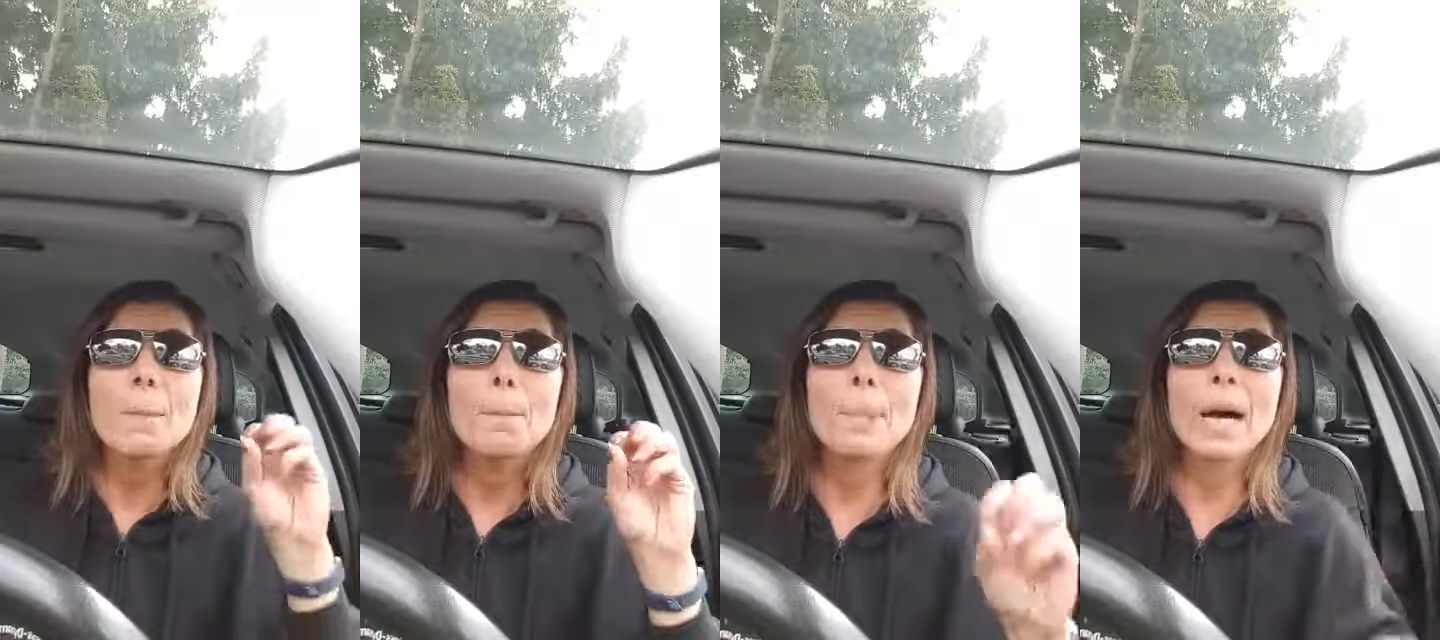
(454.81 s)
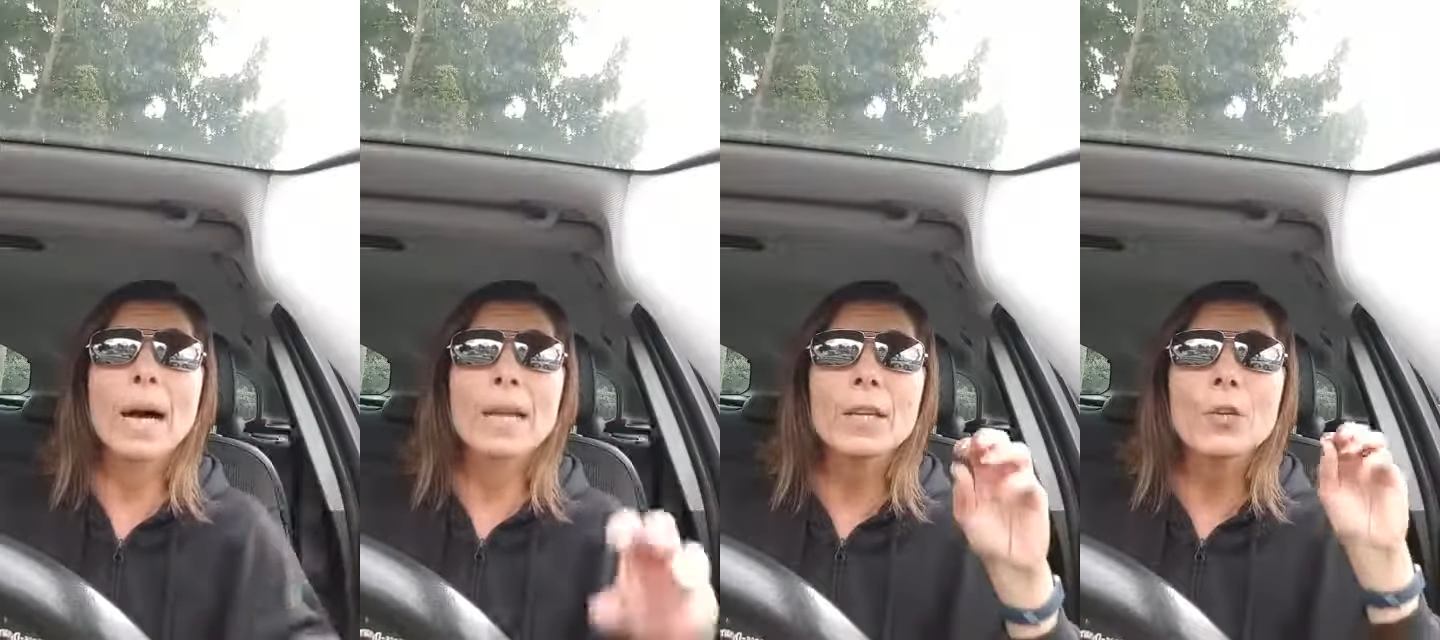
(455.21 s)

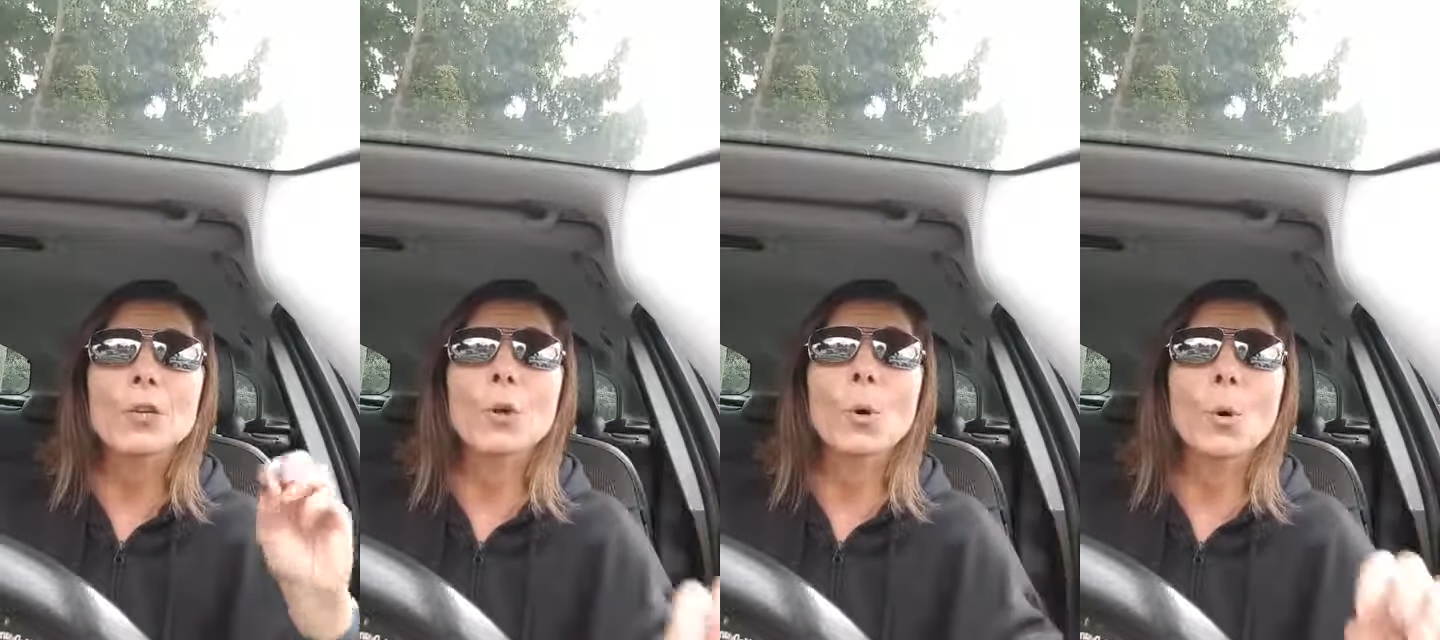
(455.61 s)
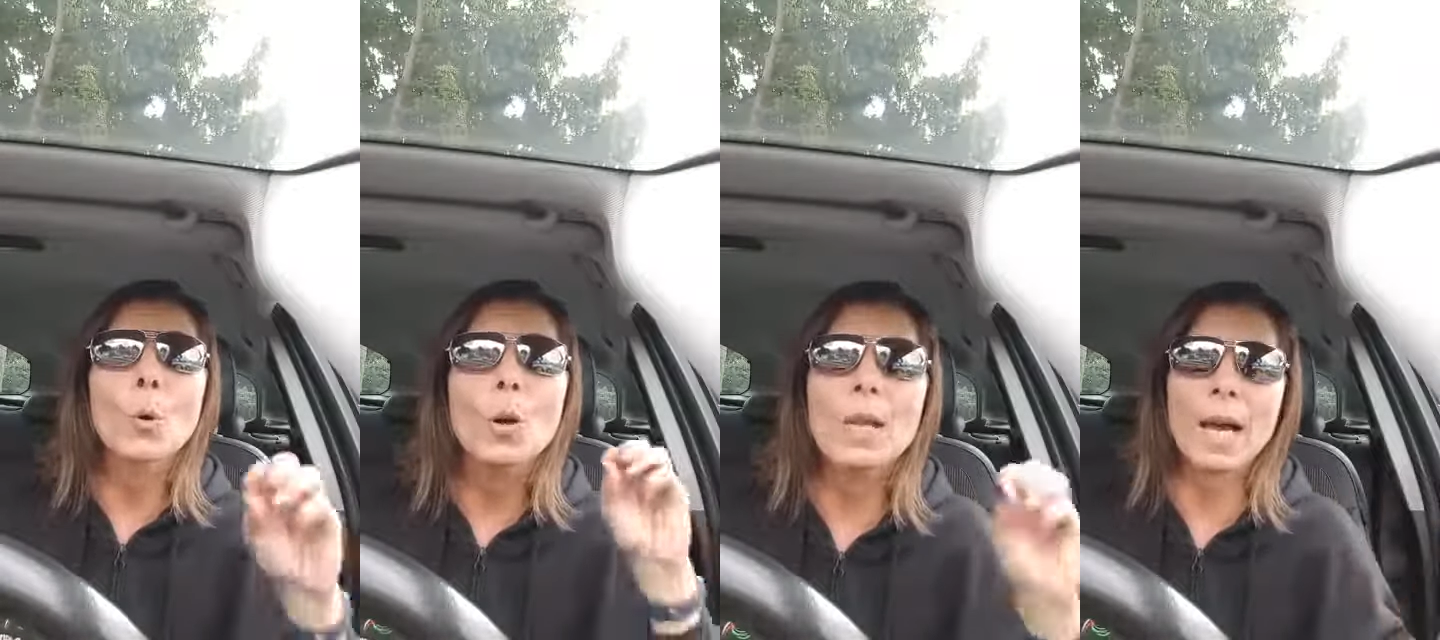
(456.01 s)
by
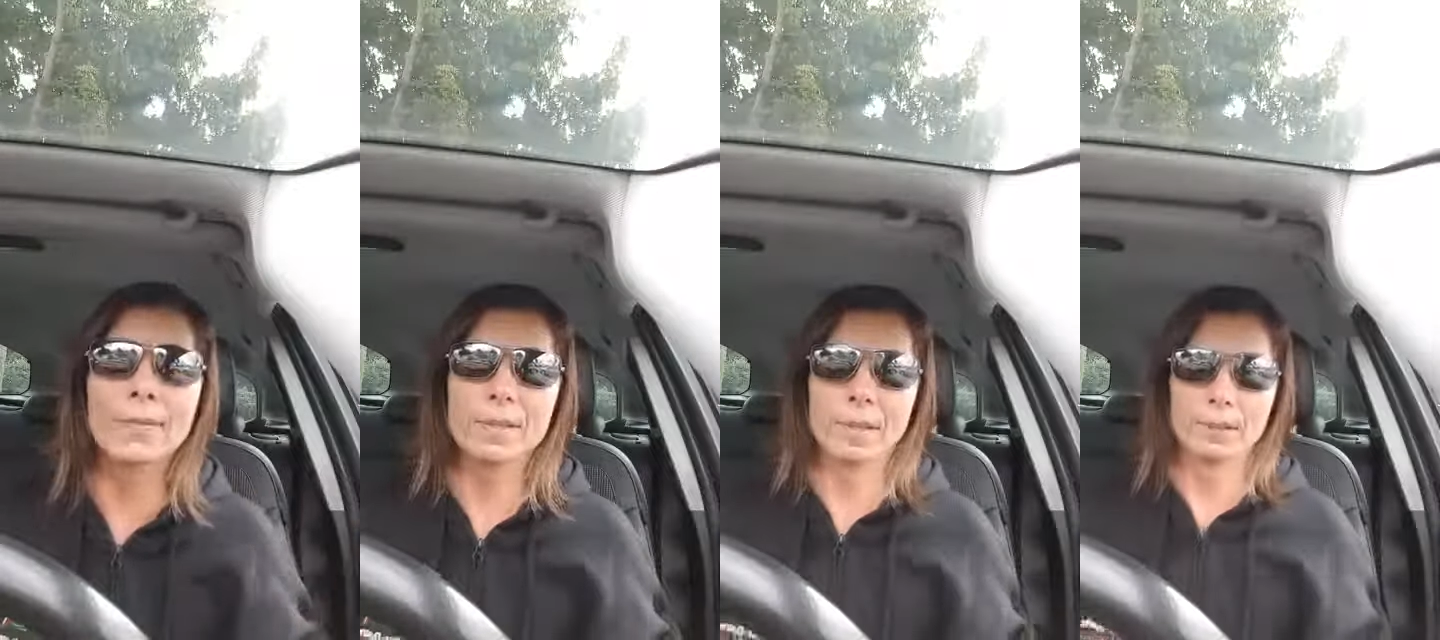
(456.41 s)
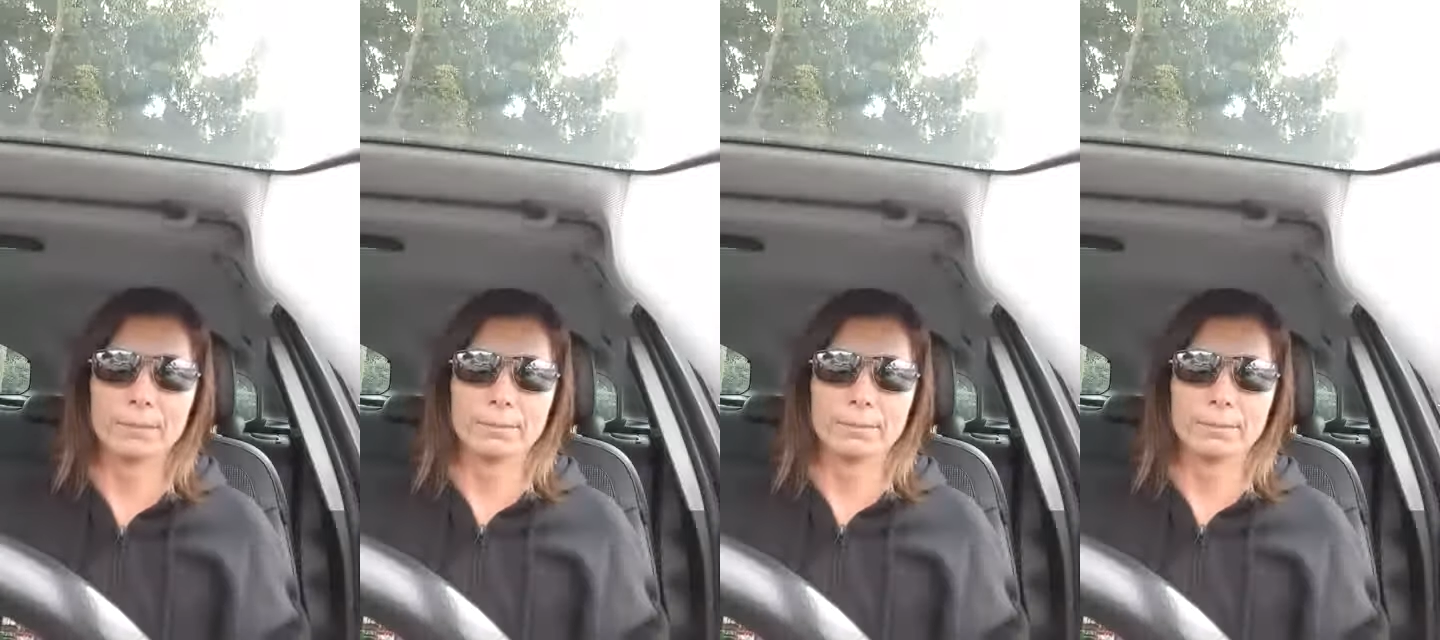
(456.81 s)
your lifestyle.